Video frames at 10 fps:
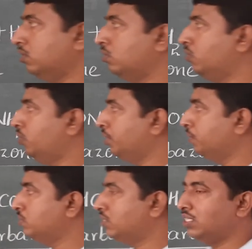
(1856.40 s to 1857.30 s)
Don't
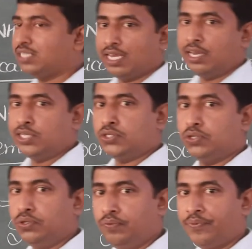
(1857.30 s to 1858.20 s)
use this
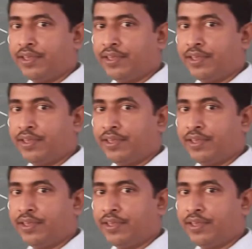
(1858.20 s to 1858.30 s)
NH2